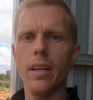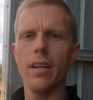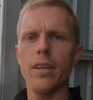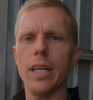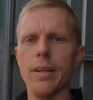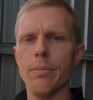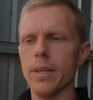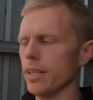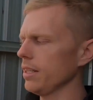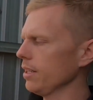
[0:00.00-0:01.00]
and I am
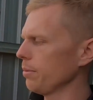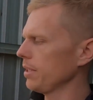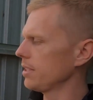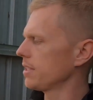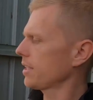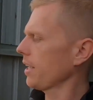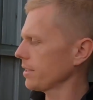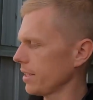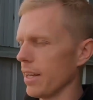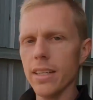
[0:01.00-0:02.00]
a little bit
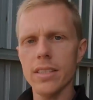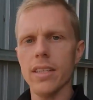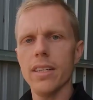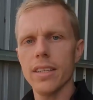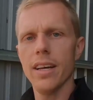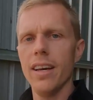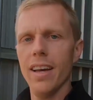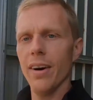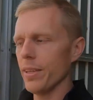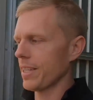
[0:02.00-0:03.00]
disgusted actually at
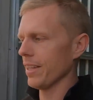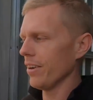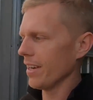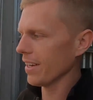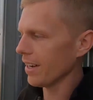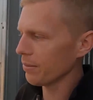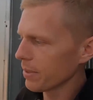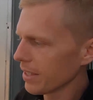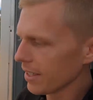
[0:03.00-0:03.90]
how it's lining up.